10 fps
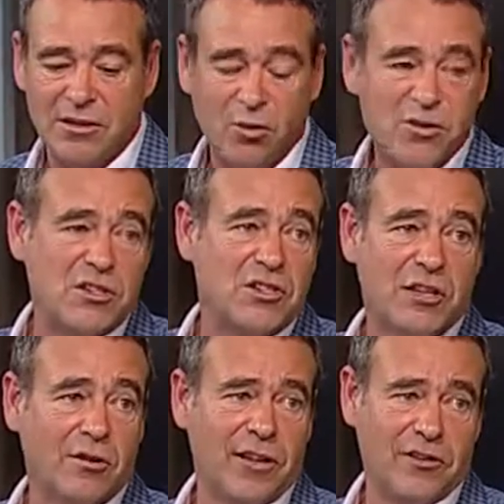the horses you
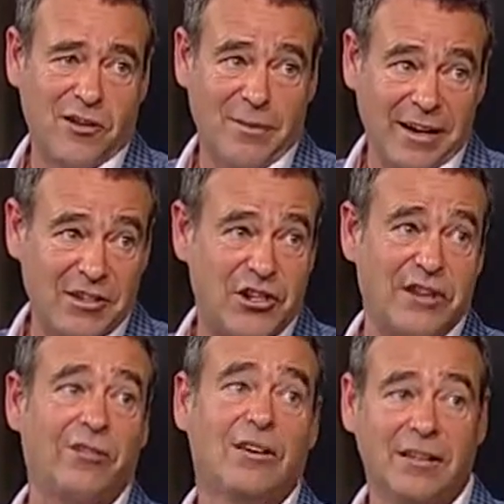sell for that sort of money,
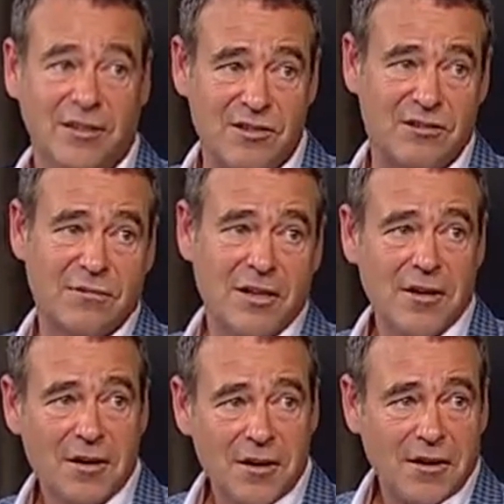generally there's
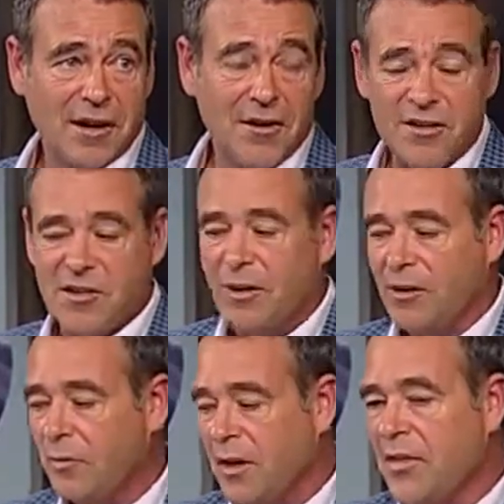a
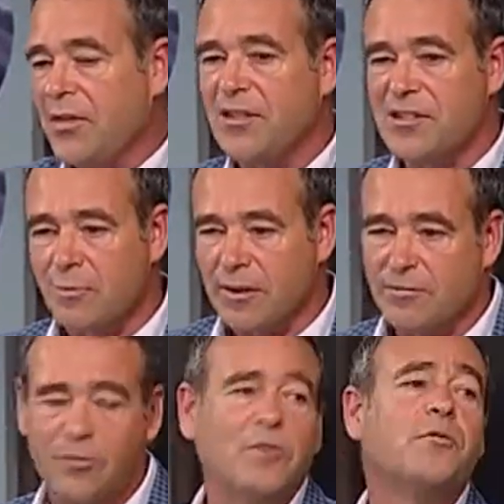bit
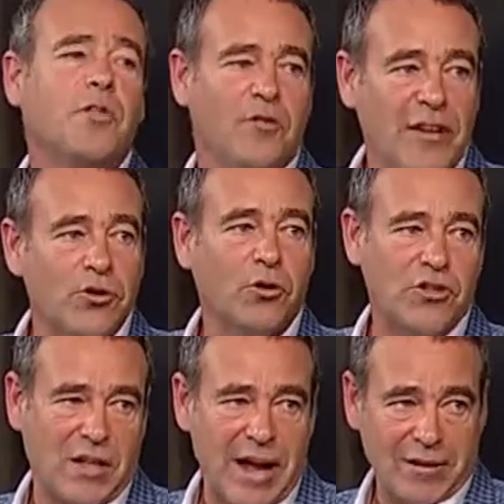for vendor to
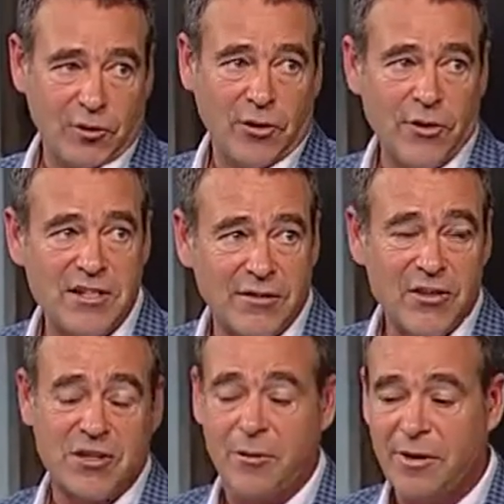stay in, all the rest of it.
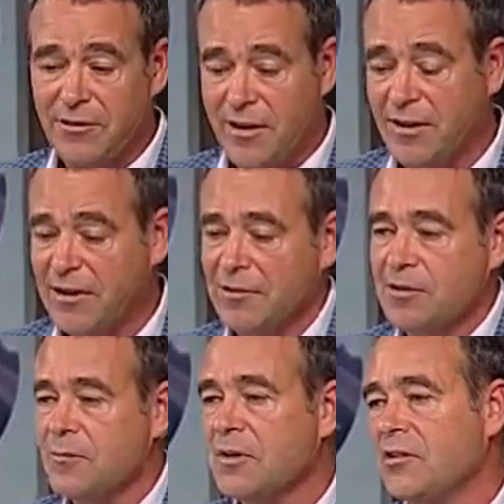So I went round
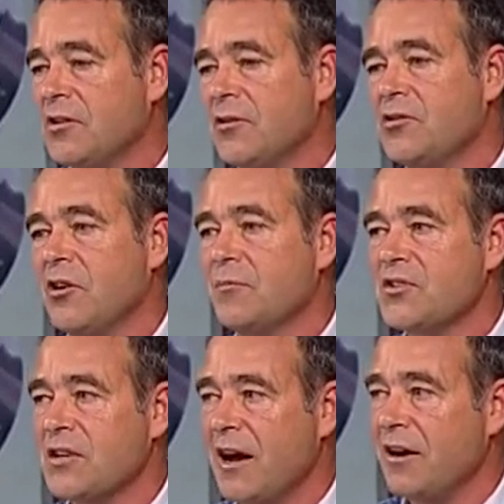to John
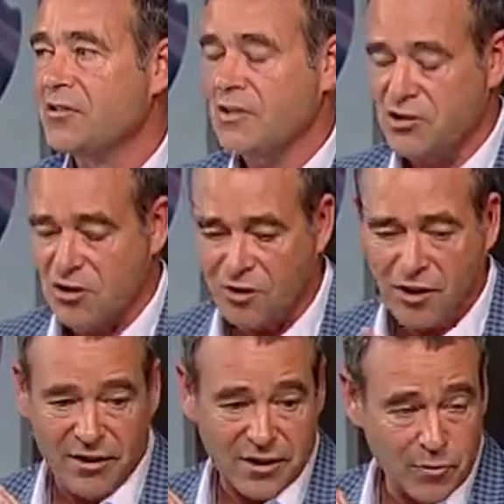Massaran and said, John,
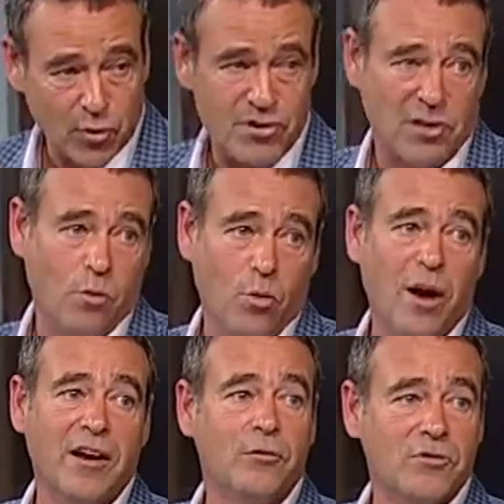I think you bought yourself a
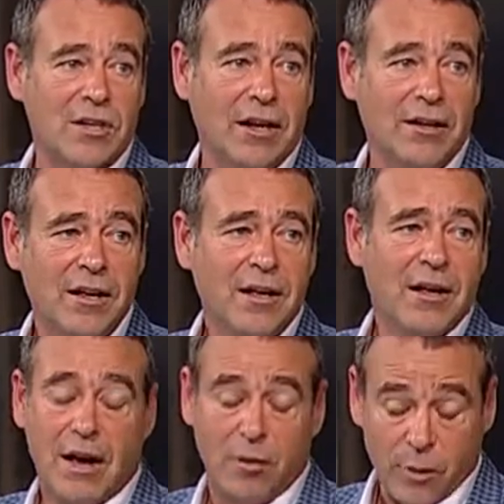wonderful stallion,
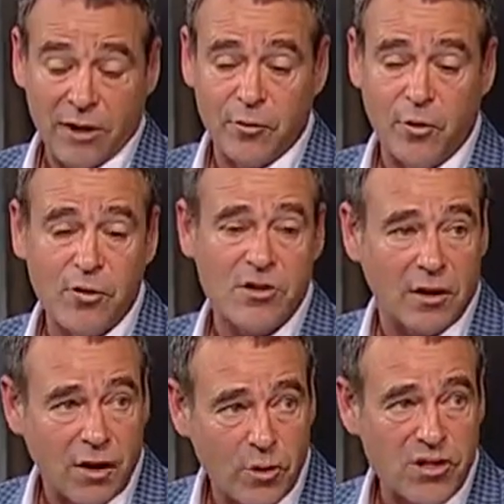a wonderful horse.
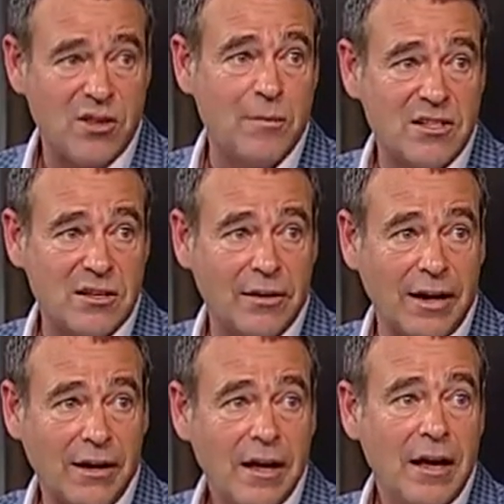I wish you the best of luck.